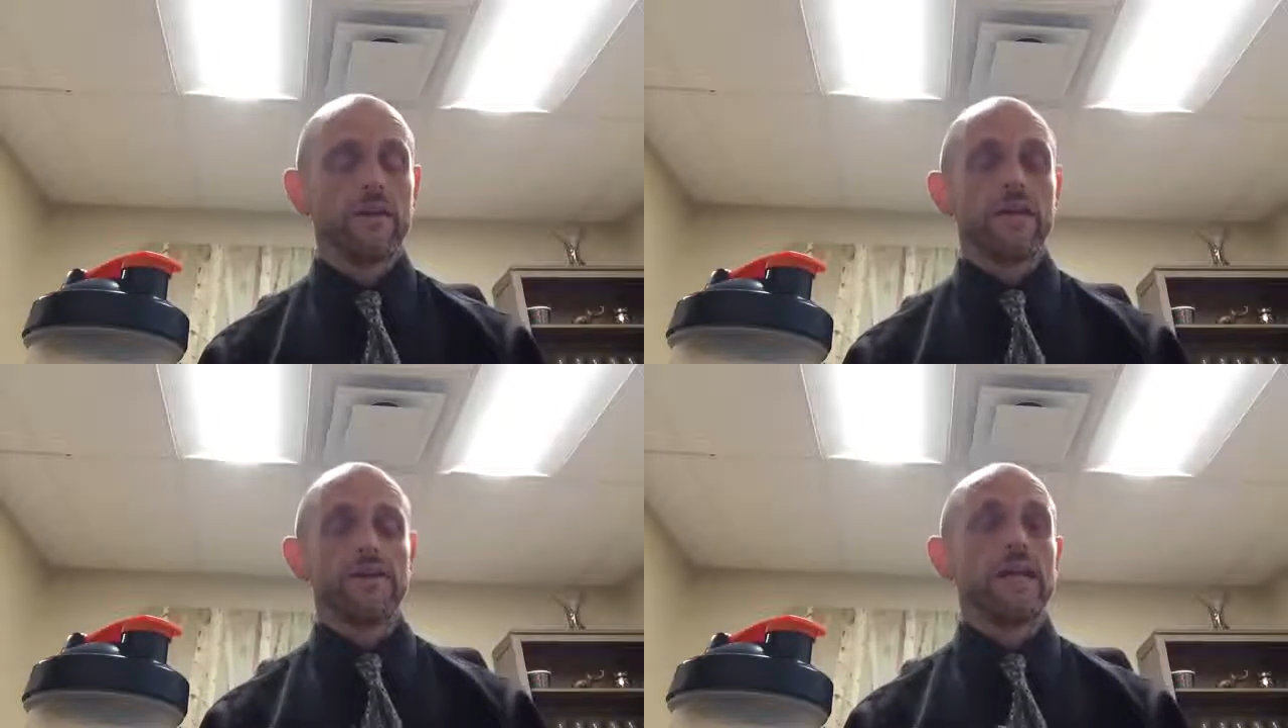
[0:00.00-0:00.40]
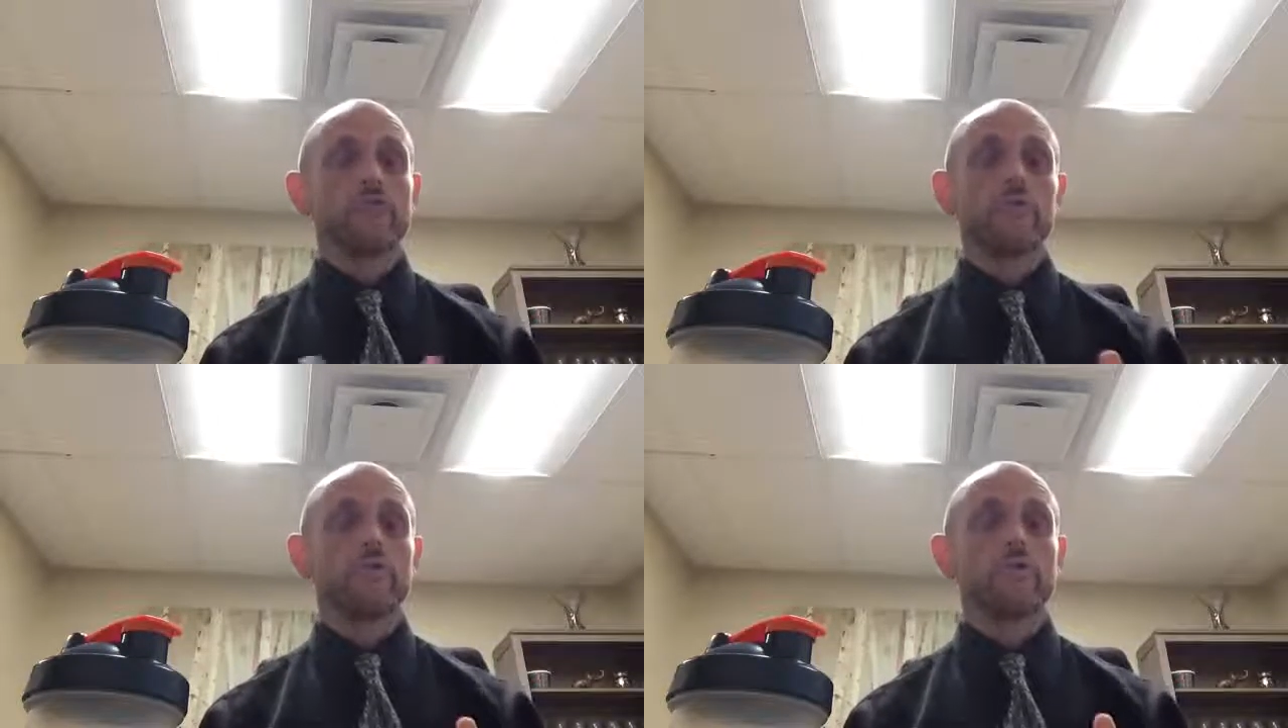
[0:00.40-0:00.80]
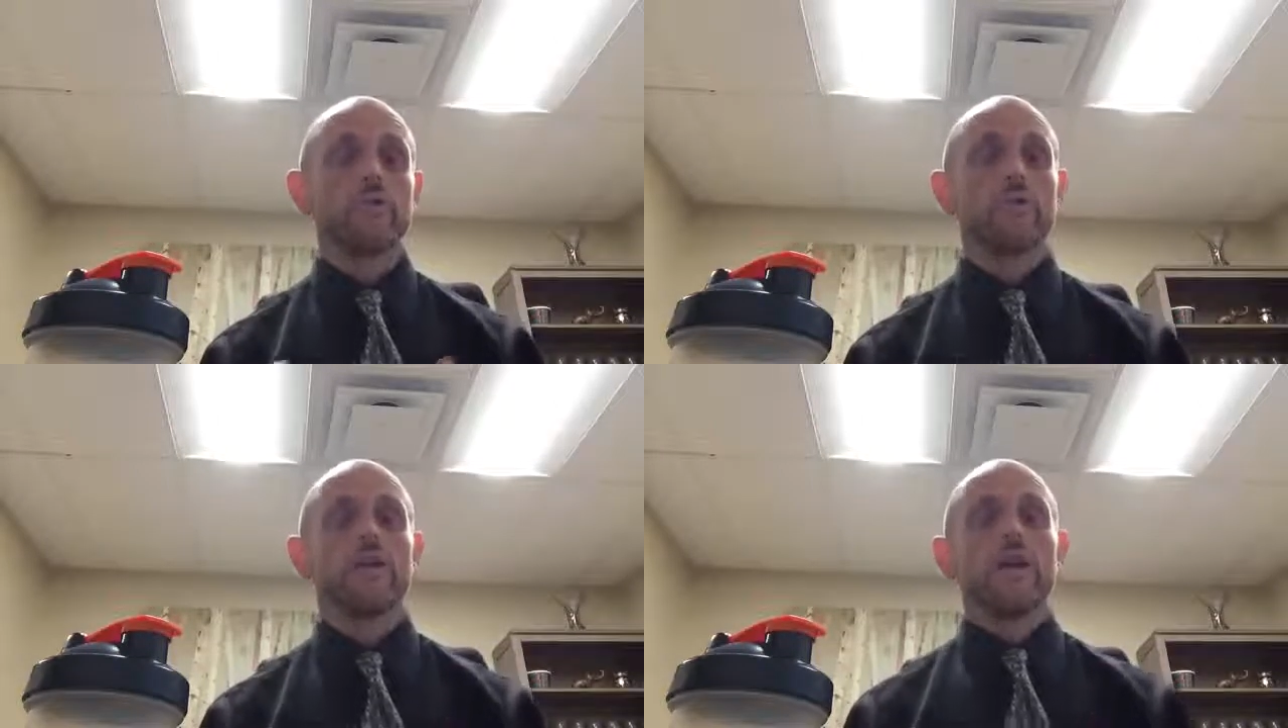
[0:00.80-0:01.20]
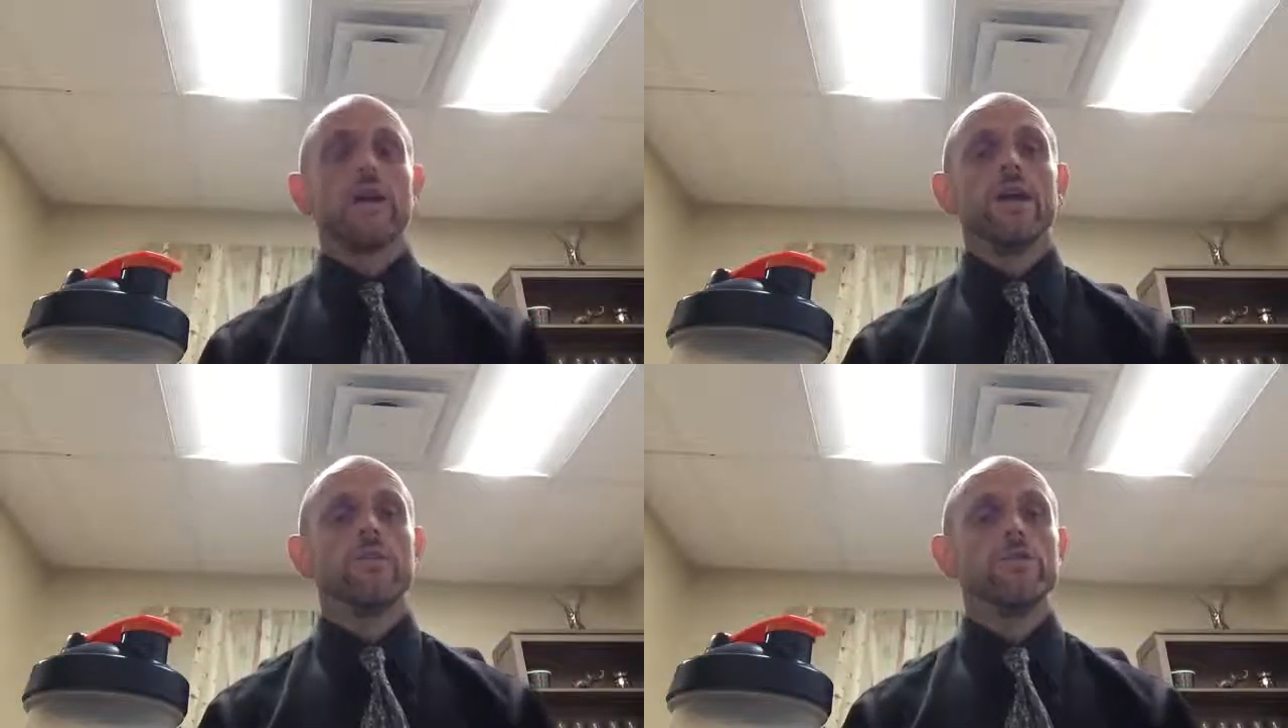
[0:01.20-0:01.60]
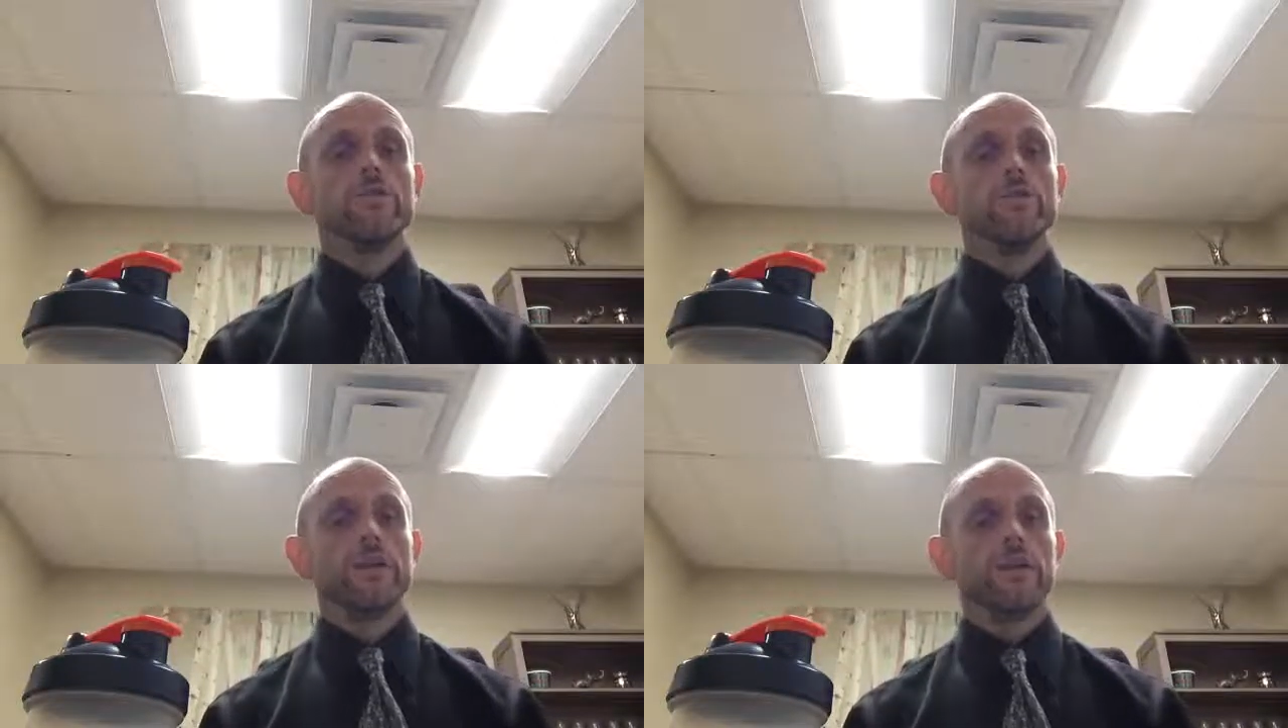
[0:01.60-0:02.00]
That's really cool. If you're
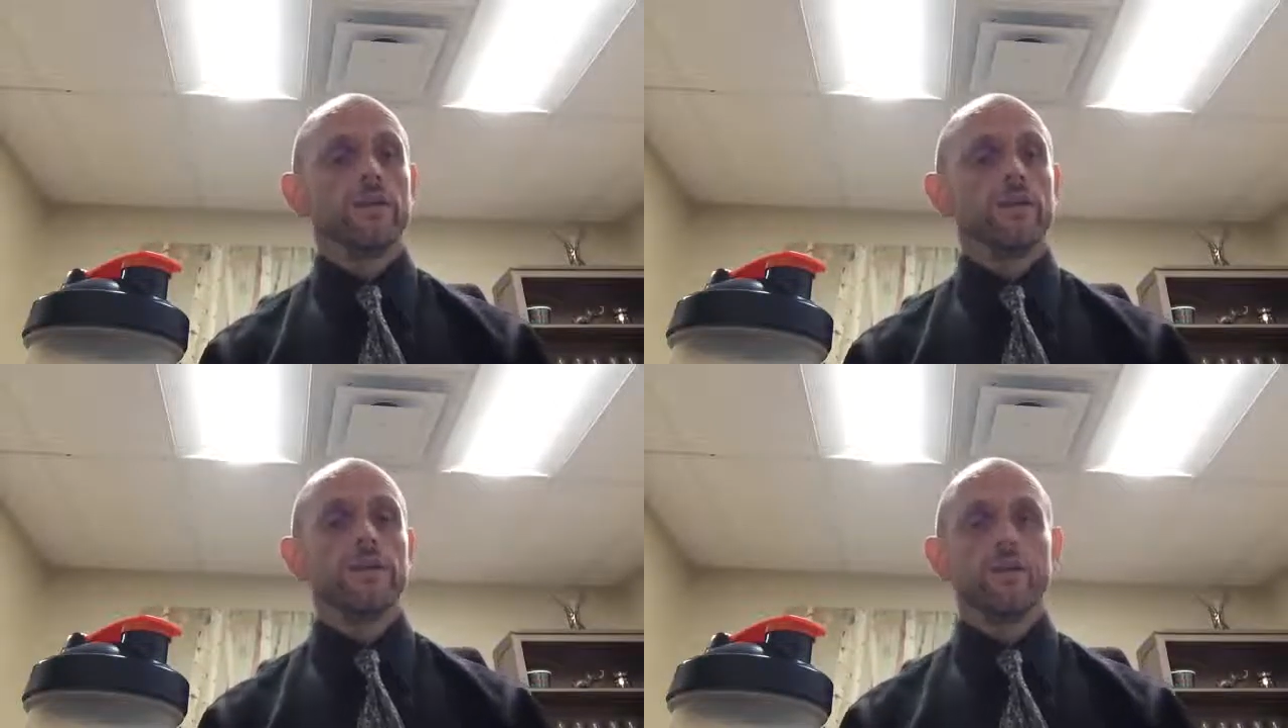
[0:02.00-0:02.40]
doing,